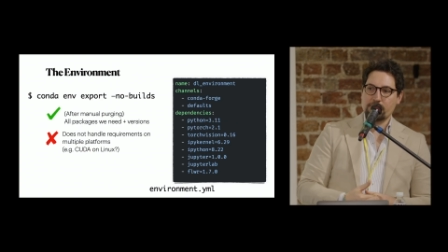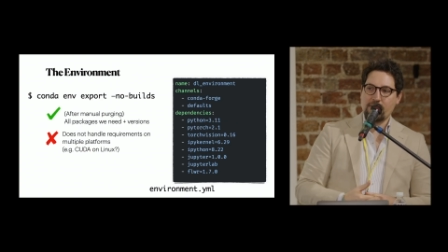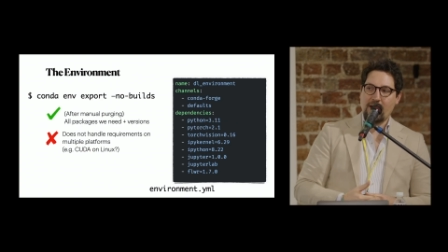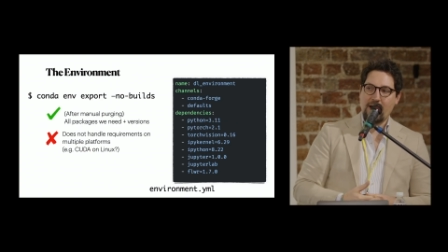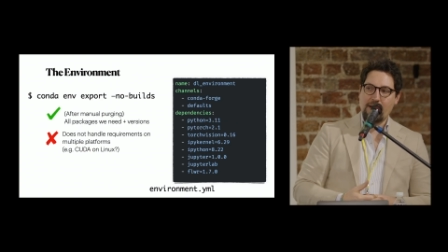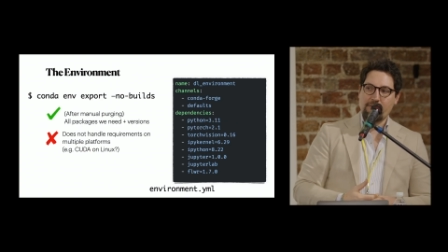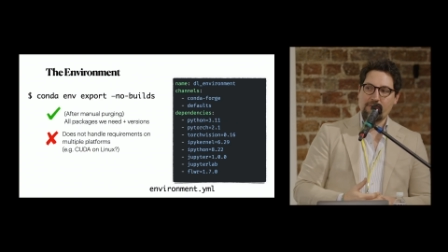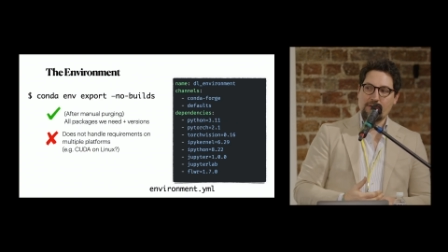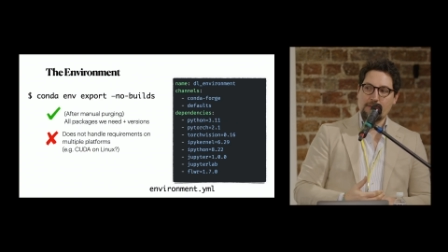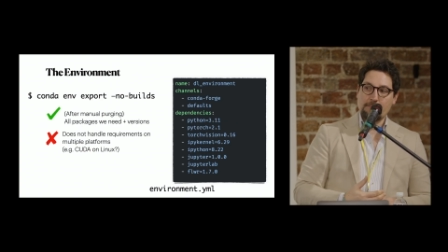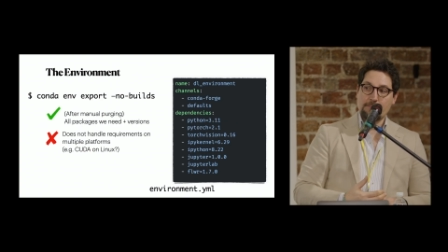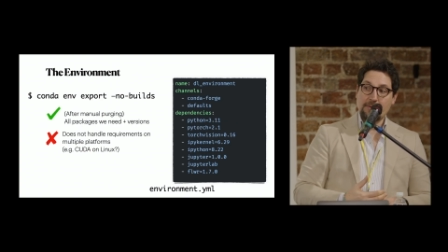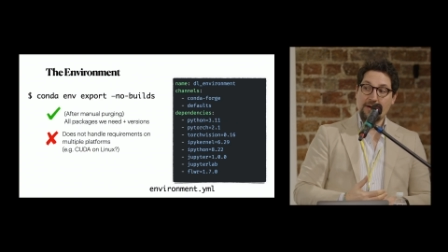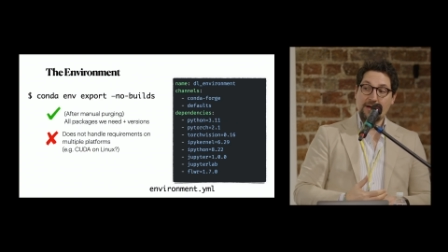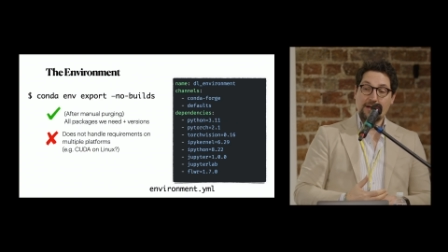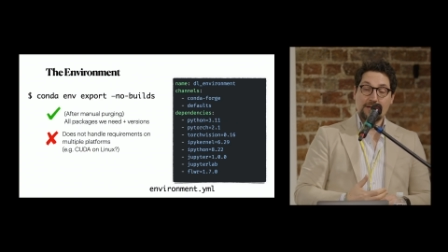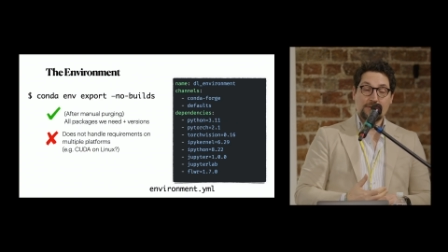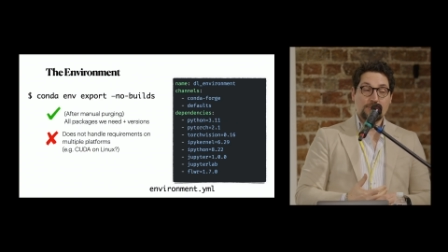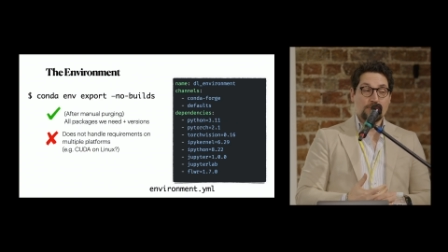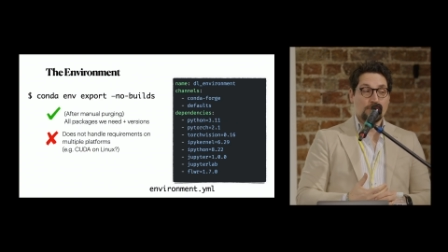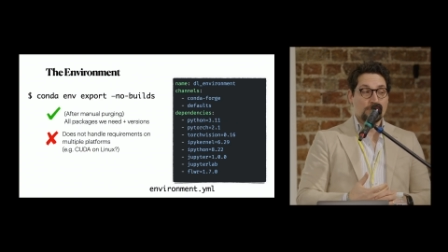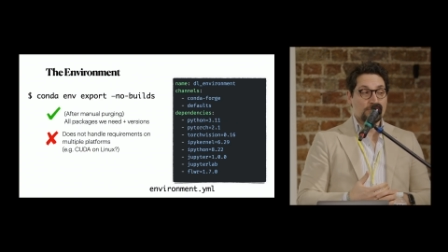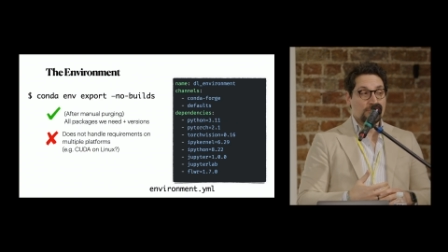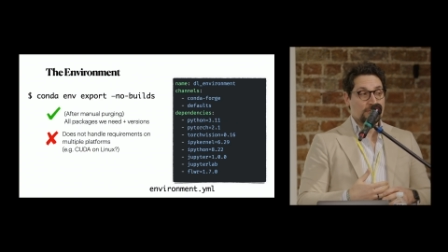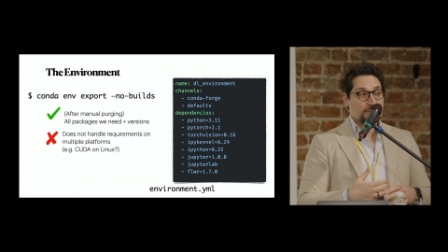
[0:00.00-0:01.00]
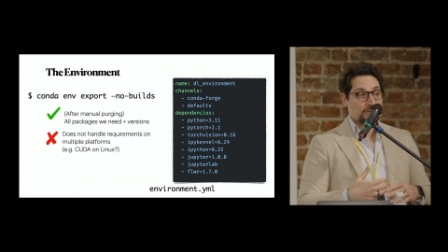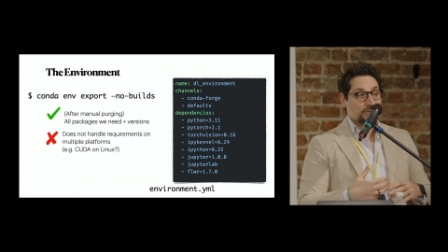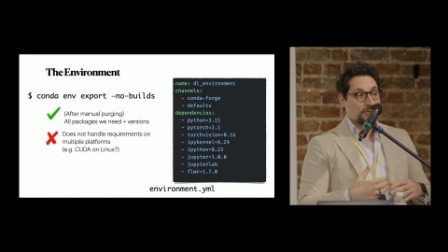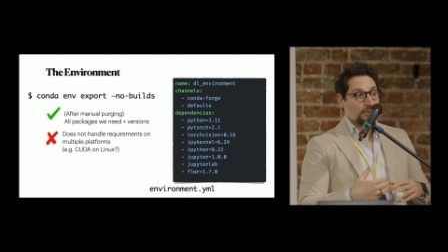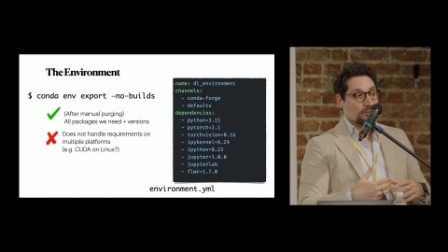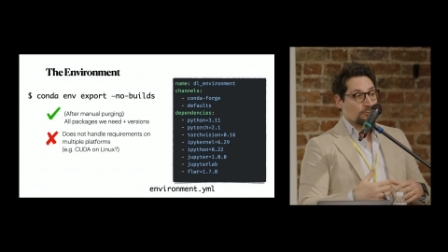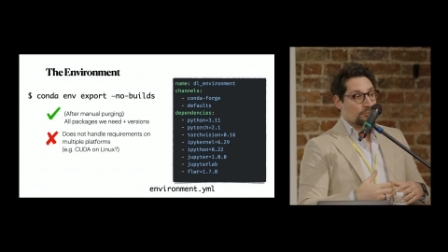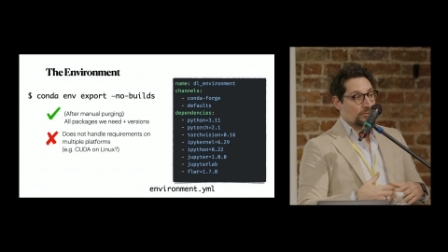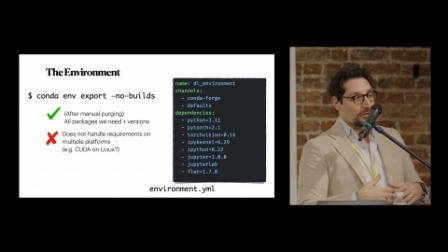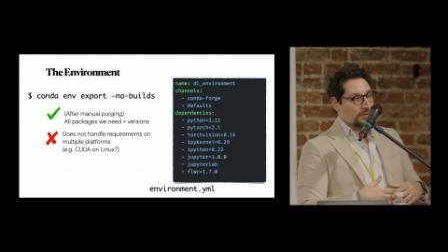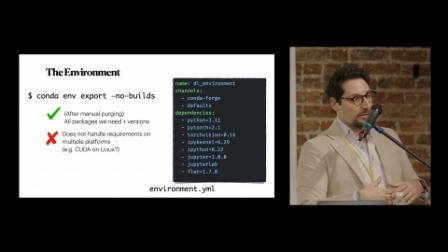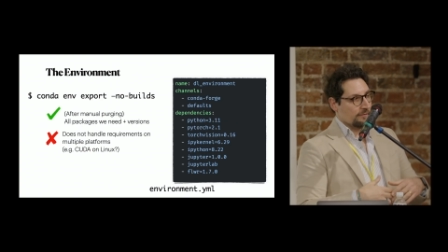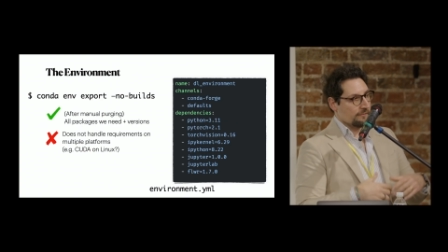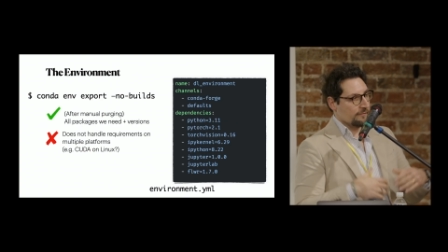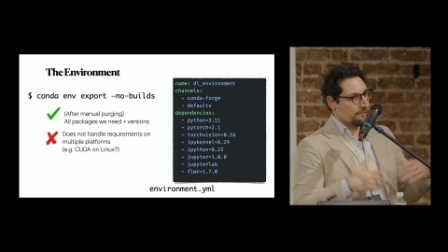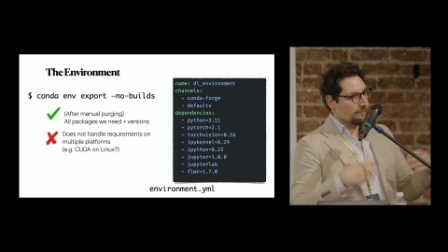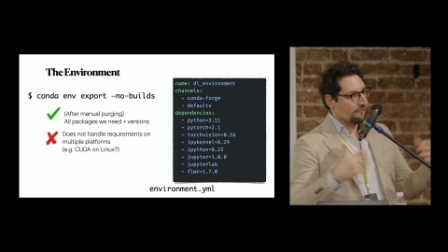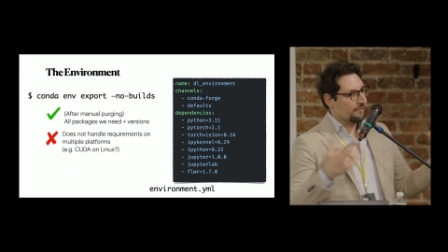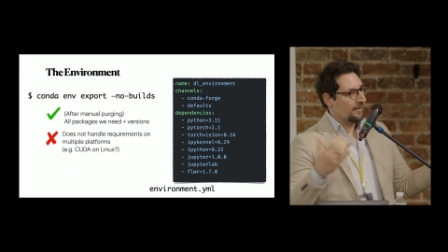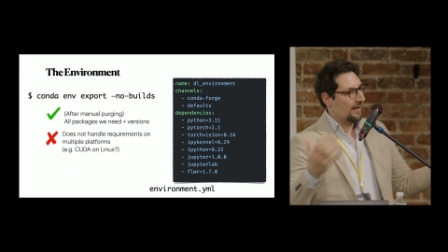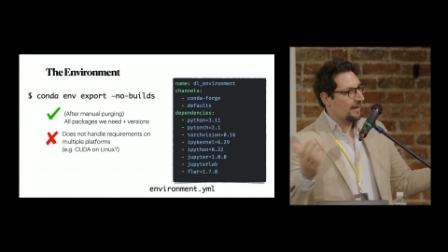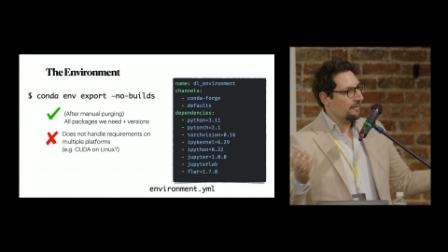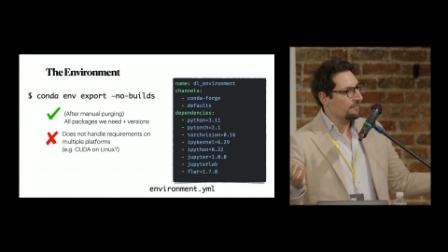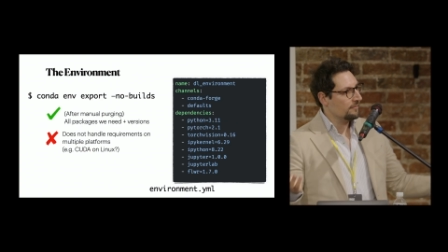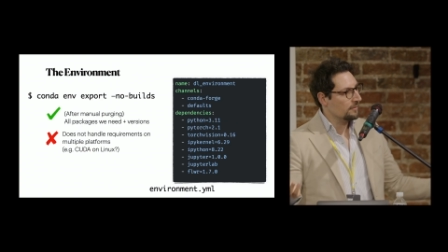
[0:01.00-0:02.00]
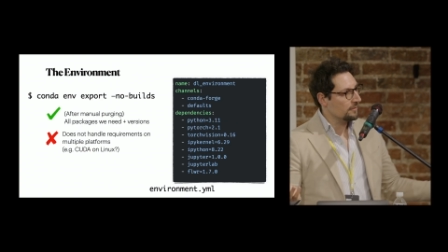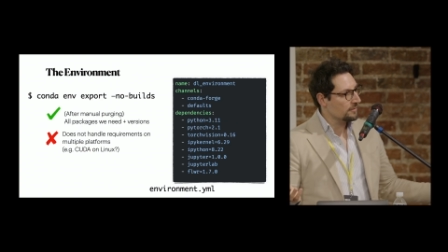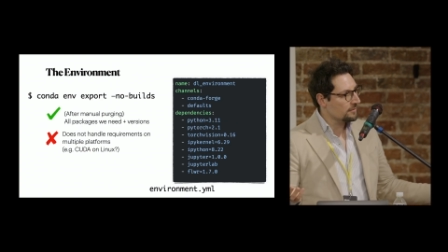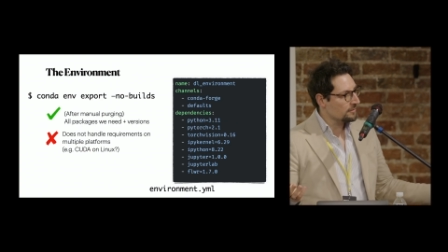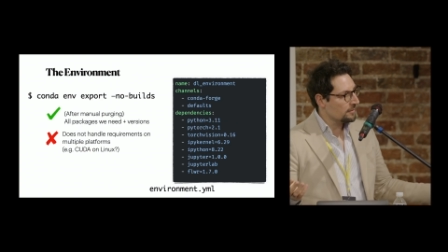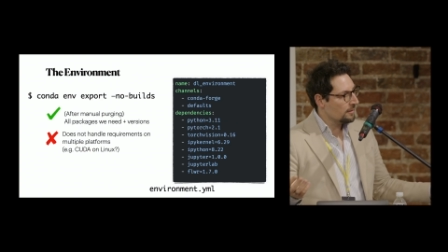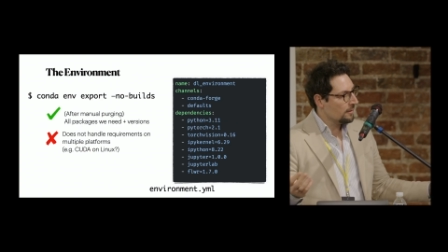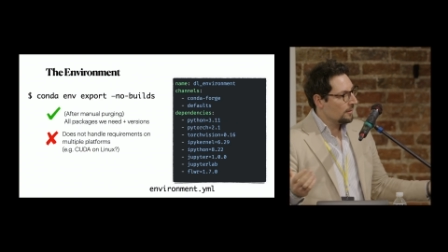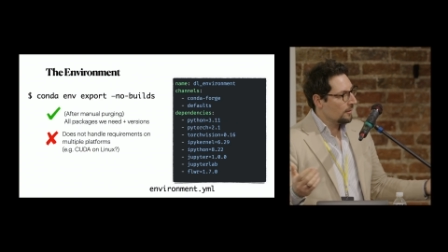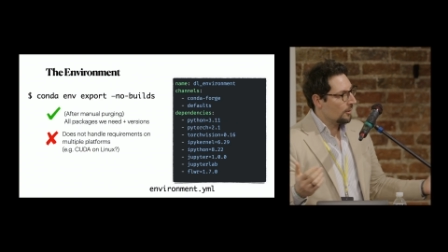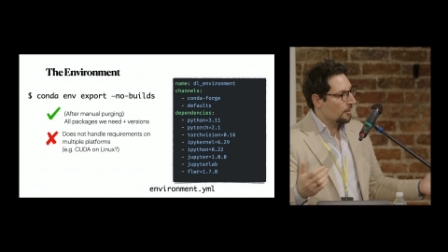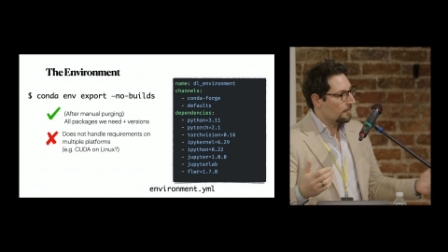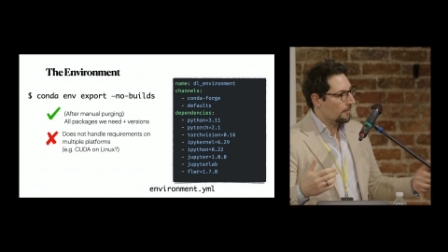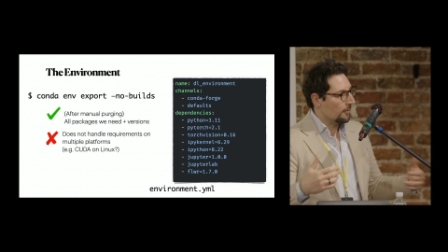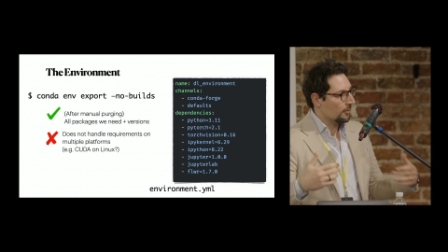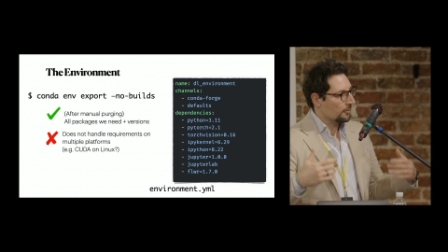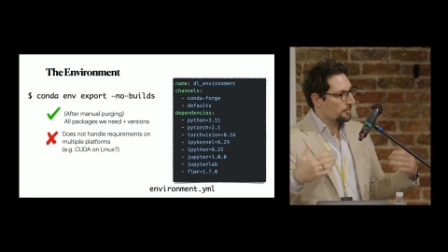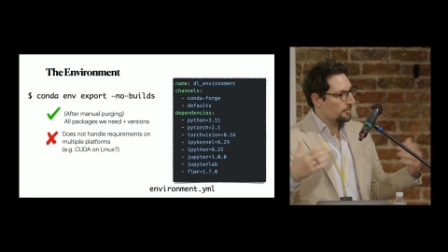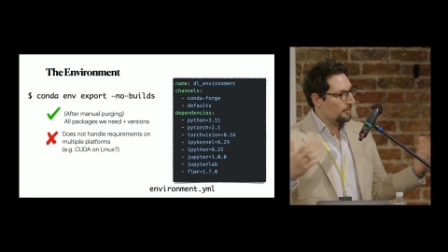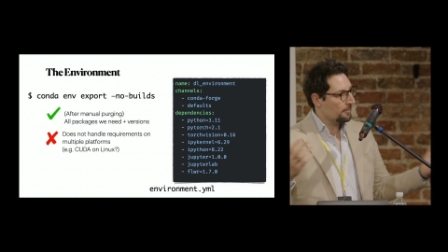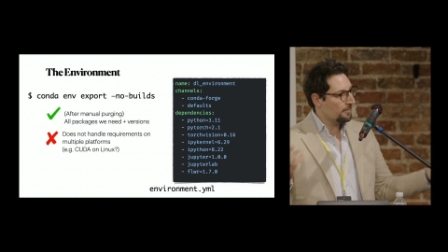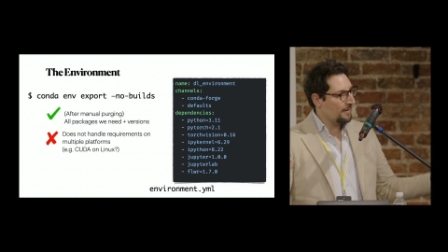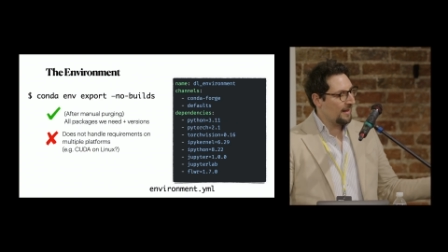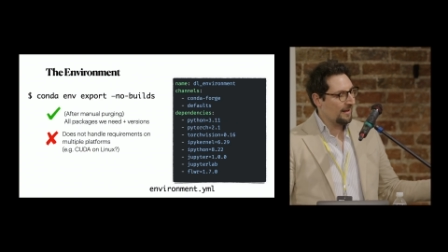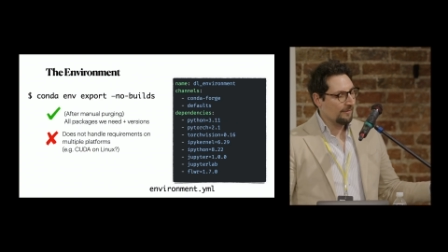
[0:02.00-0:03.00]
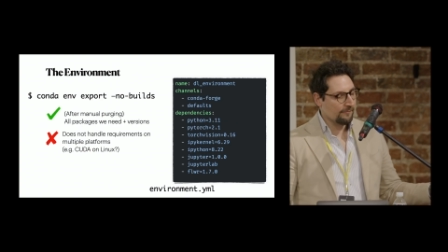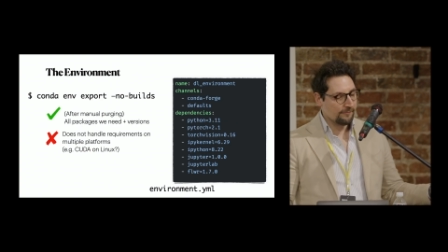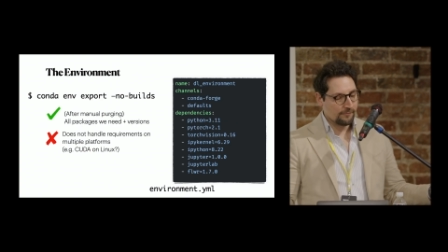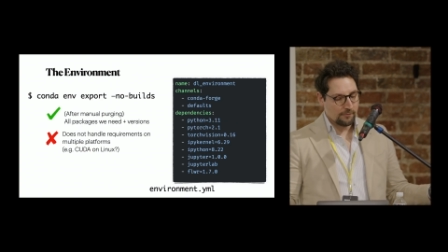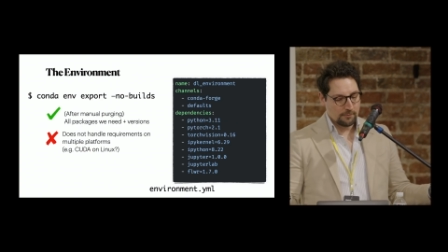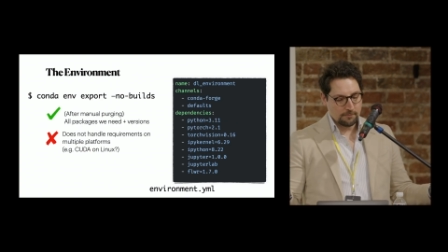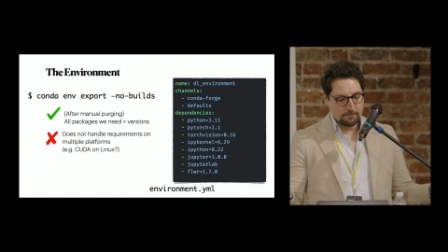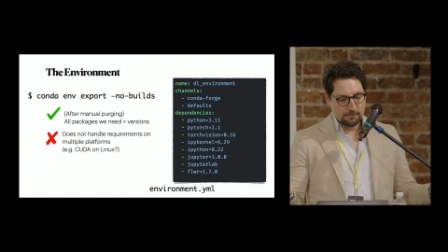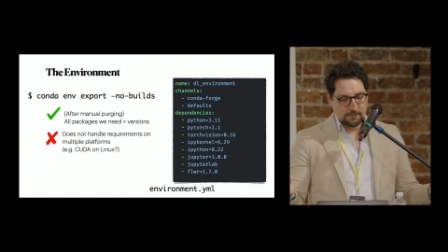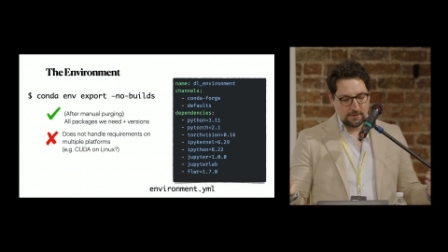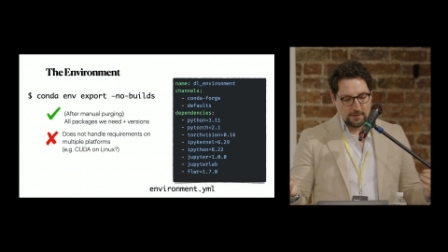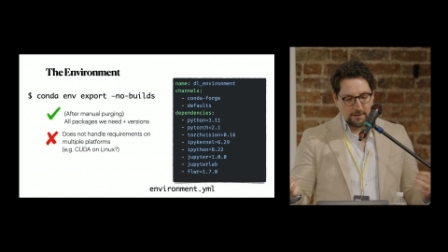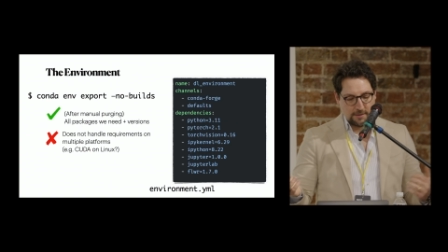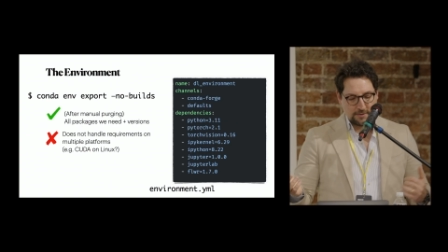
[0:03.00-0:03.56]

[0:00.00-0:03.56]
having PyTorch installed with different flavors on multiple platforms?